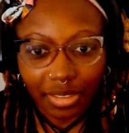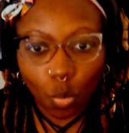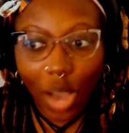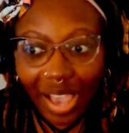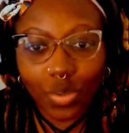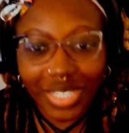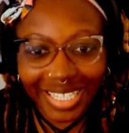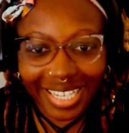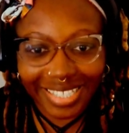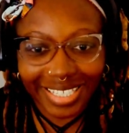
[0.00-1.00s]
Why was it
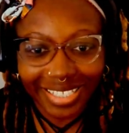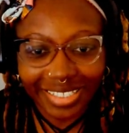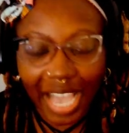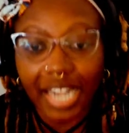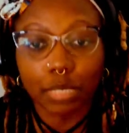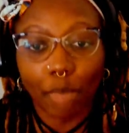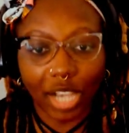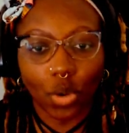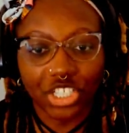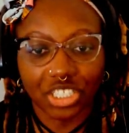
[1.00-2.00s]
leaked? That is my
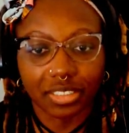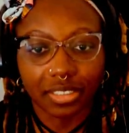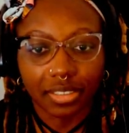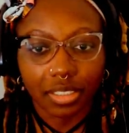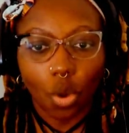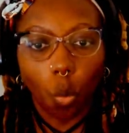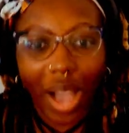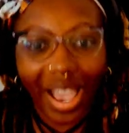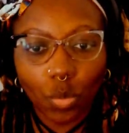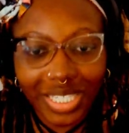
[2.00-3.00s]
question.
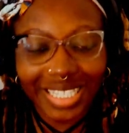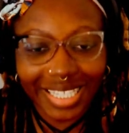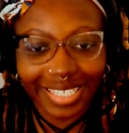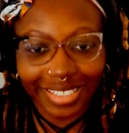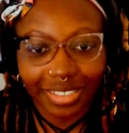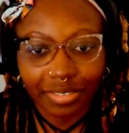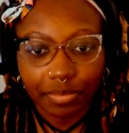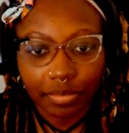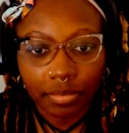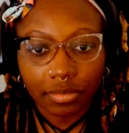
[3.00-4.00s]
Why was it leaked?
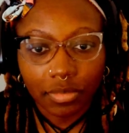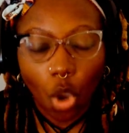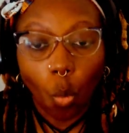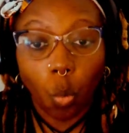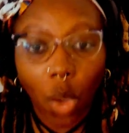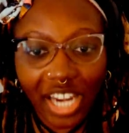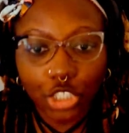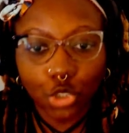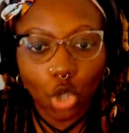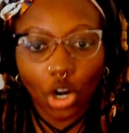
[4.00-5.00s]
Why
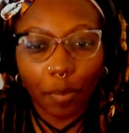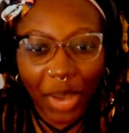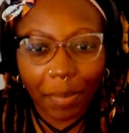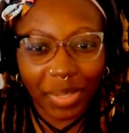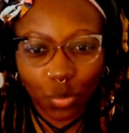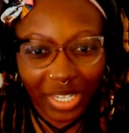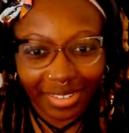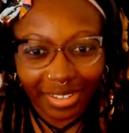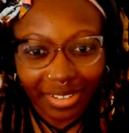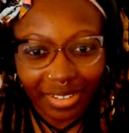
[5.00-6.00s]
did you go to the public with it?